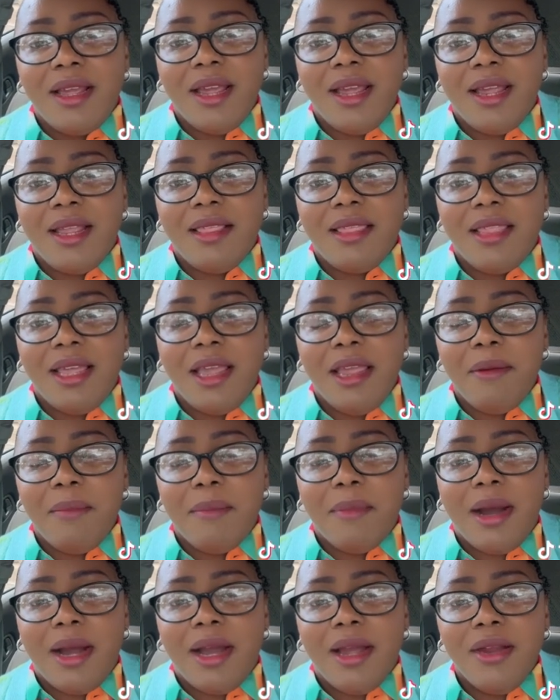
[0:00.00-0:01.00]
And they
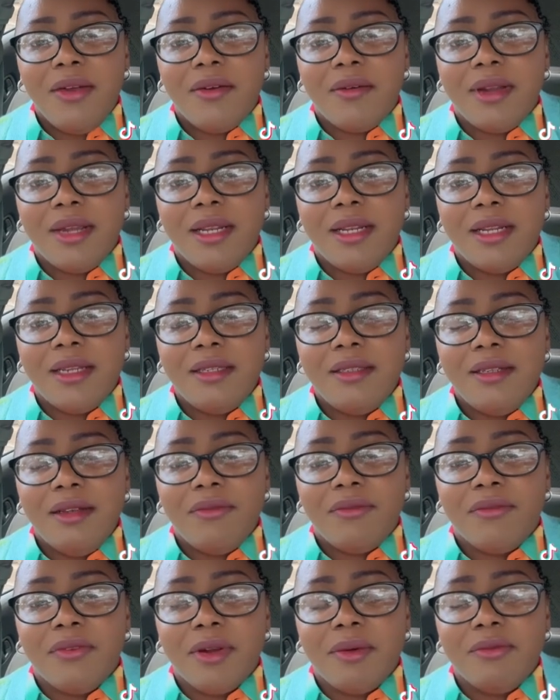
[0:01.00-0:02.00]
migrated
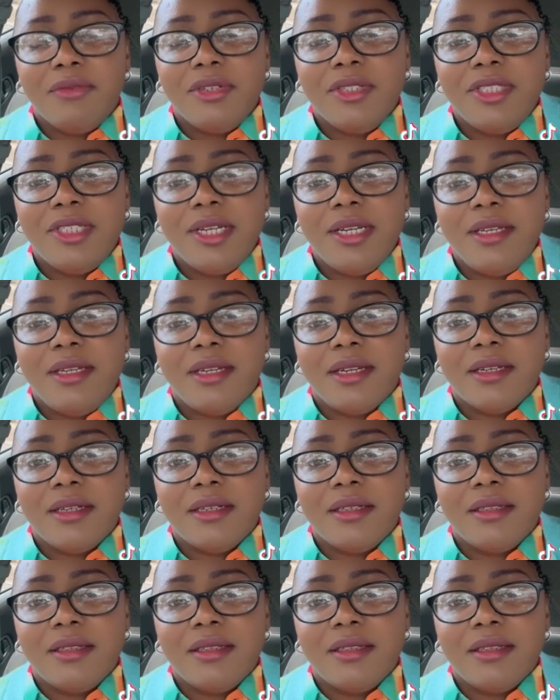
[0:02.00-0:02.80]
from Virginia.